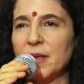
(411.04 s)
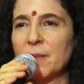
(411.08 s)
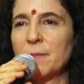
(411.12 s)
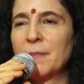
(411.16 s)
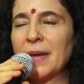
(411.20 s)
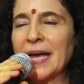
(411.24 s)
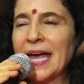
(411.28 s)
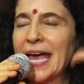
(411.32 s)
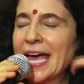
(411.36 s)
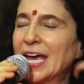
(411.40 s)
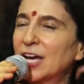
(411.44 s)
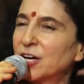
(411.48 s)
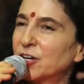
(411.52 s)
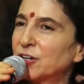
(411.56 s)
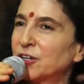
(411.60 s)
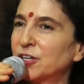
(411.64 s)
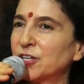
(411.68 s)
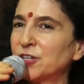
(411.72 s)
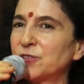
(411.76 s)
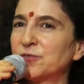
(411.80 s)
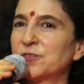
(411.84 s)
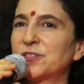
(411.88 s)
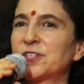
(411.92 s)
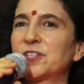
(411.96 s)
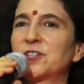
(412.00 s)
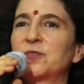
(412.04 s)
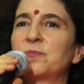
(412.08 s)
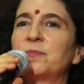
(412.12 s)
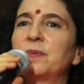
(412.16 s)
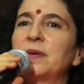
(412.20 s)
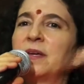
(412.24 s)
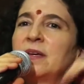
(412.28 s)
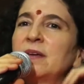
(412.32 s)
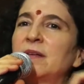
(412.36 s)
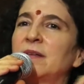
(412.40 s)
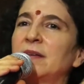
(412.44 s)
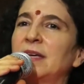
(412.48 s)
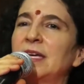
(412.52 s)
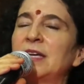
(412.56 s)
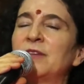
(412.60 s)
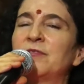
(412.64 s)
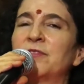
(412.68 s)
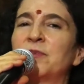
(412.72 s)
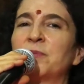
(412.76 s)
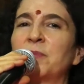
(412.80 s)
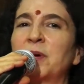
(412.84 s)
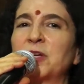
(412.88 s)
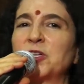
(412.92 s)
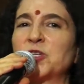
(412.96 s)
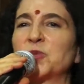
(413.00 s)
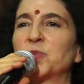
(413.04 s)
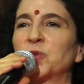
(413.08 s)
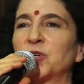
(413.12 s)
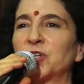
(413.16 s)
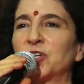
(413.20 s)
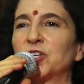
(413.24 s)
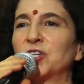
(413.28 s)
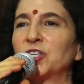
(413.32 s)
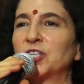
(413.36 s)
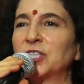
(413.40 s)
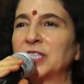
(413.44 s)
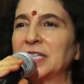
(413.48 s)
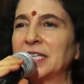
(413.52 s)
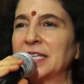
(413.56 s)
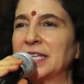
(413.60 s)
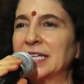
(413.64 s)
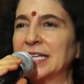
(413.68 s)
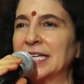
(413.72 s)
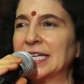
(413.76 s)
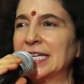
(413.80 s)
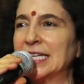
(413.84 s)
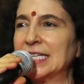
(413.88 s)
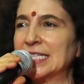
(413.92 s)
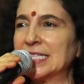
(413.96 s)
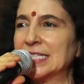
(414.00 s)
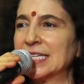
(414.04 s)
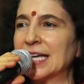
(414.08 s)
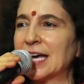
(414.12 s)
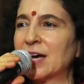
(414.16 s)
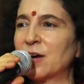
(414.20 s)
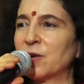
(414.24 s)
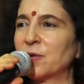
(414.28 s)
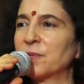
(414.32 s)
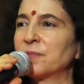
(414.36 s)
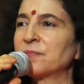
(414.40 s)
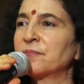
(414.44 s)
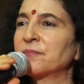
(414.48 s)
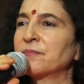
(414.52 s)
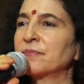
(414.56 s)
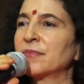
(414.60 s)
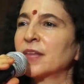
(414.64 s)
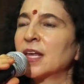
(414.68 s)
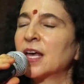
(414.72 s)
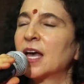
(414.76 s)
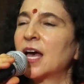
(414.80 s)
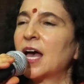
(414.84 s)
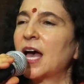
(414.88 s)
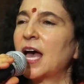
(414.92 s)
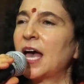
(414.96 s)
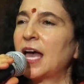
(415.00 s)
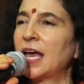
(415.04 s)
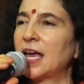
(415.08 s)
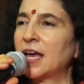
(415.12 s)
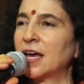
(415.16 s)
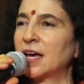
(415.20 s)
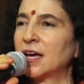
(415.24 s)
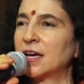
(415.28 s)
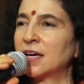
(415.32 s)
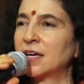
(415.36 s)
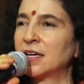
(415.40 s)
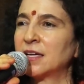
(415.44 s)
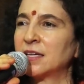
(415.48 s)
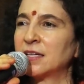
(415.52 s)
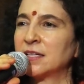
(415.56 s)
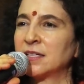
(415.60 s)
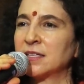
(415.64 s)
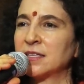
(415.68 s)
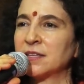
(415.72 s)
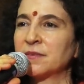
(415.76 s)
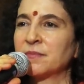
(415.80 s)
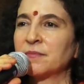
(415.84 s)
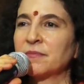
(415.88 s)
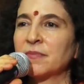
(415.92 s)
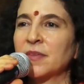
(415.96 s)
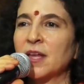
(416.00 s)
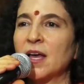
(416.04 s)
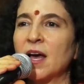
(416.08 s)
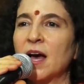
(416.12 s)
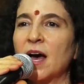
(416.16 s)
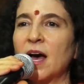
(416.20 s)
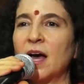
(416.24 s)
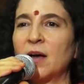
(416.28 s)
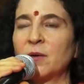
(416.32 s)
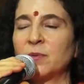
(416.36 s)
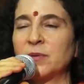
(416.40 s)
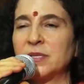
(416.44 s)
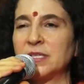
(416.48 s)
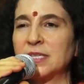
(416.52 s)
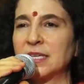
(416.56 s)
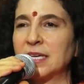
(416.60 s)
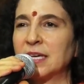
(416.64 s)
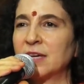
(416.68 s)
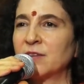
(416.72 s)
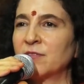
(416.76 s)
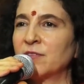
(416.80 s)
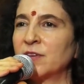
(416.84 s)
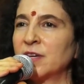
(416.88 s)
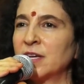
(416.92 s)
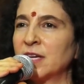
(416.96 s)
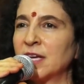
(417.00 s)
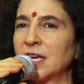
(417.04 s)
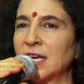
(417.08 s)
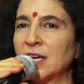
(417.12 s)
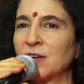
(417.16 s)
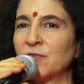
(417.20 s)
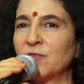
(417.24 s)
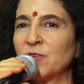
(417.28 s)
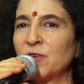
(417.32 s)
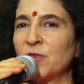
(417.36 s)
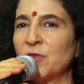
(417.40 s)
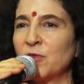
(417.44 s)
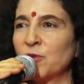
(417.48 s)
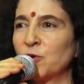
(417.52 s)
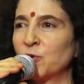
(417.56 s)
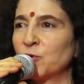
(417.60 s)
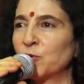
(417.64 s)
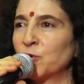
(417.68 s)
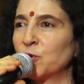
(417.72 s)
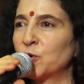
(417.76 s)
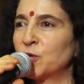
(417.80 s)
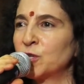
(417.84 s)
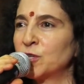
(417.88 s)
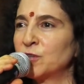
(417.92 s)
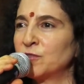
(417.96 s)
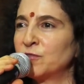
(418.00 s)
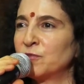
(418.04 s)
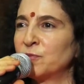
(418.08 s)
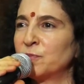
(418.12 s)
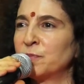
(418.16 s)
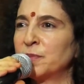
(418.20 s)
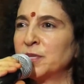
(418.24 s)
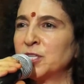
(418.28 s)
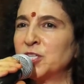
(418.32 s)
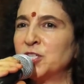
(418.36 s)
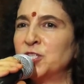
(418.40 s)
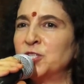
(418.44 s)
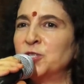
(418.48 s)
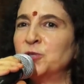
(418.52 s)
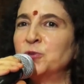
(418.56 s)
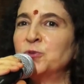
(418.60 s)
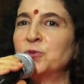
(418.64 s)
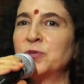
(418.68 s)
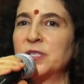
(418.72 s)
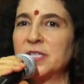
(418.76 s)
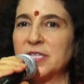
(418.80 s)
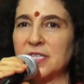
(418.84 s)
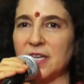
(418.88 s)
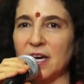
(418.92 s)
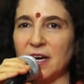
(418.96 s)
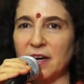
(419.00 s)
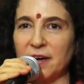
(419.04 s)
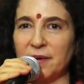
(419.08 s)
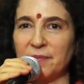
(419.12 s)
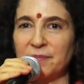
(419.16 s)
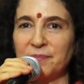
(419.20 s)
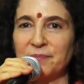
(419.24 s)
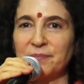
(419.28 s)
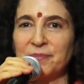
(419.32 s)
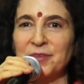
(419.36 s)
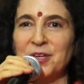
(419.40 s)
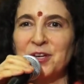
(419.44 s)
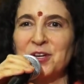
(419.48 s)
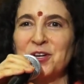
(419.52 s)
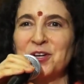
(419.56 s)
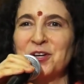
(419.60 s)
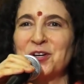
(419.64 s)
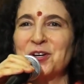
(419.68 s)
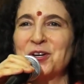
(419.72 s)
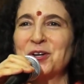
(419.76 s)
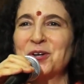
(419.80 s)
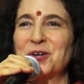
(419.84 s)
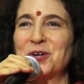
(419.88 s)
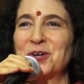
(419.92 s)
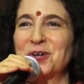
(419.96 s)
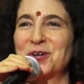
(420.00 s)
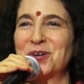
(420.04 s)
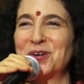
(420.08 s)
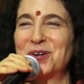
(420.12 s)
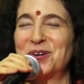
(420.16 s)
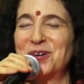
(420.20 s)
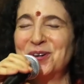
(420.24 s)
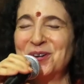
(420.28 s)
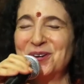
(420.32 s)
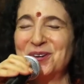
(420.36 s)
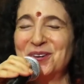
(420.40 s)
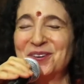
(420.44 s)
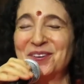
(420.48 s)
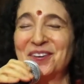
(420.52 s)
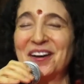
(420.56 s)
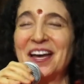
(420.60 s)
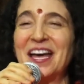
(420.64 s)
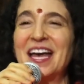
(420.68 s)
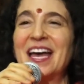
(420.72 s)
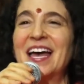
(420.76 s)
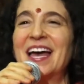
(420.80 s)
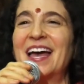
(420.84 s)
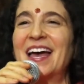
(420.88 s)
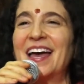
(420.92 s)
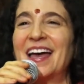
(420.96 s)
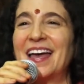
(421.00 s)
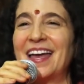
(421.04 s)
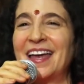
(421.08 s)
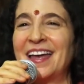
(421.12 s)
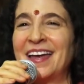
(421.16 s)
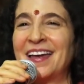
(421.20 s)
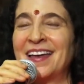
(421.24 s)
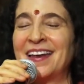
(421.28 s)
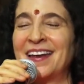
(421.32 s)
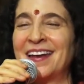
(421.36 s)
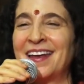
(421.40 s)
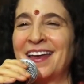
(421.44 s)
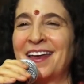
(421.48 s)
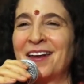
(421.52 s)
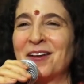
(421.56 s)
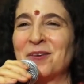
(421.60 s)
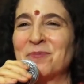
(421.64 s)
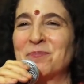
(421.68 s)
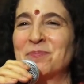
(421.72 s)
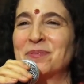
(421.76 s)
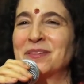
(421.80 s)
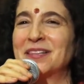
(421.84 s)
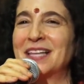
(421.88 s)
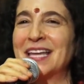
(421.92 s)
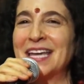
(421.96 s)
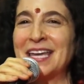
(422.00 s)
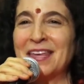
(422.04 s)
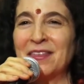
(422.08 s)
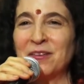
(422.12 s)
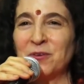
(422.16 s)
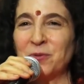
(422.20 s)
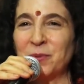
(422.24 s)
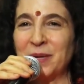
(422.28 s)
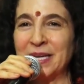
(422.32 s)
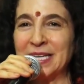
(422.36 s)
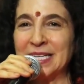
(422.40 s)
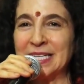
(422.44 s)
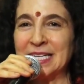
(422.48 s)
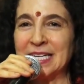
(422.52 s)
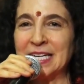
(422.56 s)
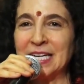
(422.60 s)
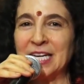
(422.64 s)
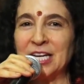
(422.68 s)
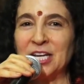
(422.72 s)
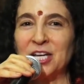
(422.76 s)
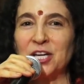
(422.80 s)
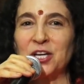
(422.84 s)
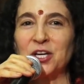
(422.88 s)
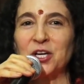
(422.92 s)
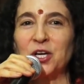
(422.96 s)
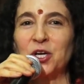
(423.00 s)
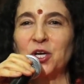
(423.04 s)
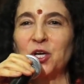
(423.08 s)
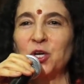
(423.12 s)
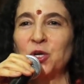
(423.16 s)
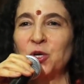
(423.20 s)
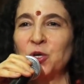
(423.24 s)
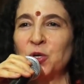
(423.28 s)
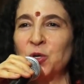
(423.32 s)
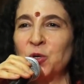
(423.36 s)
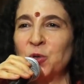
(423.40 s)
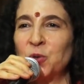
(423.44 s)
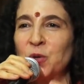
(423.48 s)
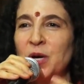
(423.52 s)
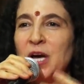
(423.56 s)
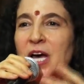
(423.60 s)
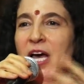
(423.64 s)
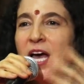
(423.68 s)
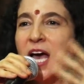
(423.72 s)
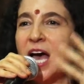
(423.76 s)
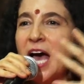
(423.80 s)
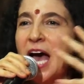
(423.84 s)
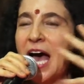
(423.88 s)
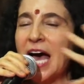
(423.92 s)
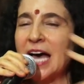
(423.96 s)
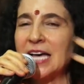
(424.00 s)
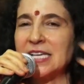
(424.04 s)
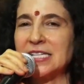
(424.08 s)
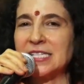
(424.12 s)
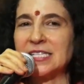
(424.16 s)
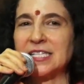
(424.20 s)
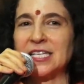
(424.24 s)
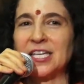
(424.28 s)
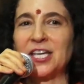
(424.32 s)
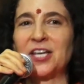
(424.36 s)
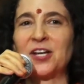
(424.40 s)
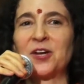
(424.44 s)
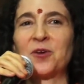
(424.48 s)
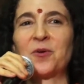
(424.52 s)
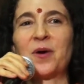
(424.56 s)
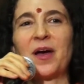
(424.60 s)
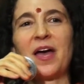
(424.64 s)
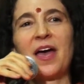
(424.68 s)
My hair used to be even much more curly than it is now. And I was given the role of Medusa in a play that we did, who has, you know,